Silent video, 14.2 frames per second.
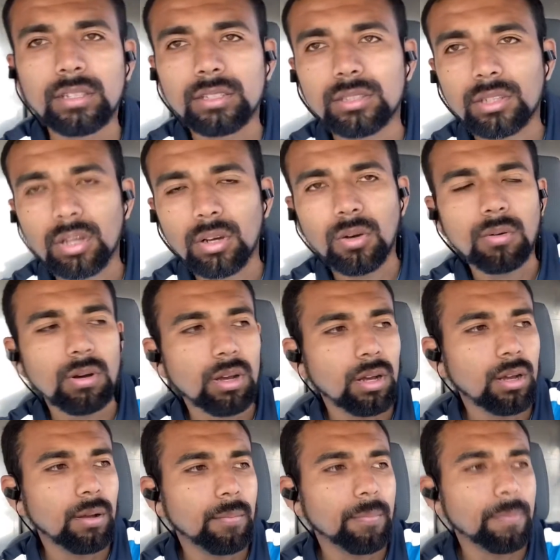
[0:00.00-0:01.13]
So,
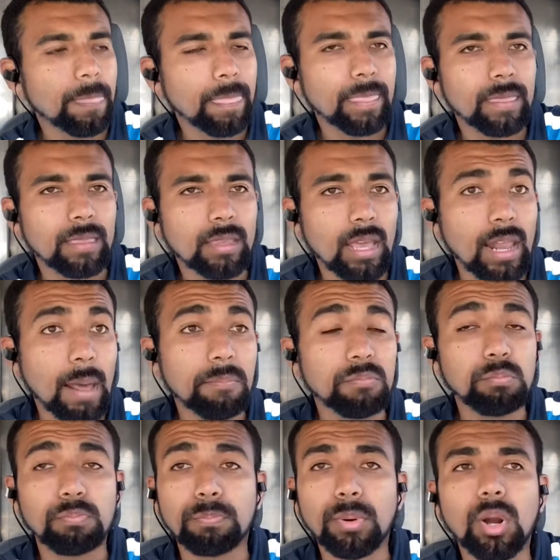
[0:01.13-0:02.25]
um, and
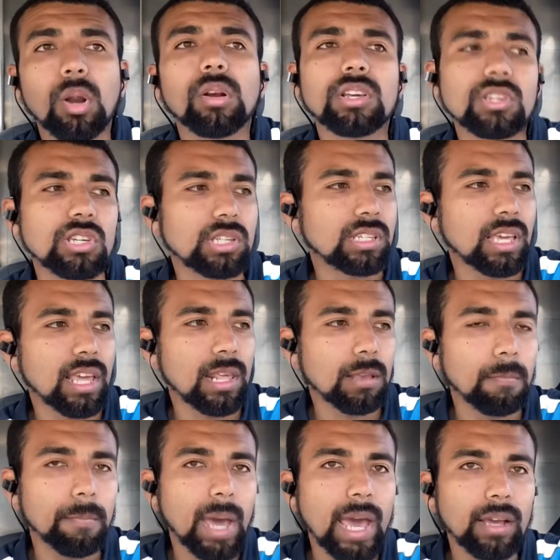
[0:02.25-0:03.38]
I'm barely just getting
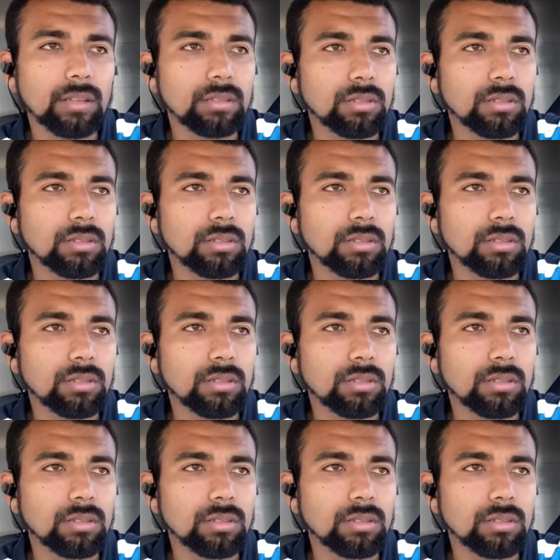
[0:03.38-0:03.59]
back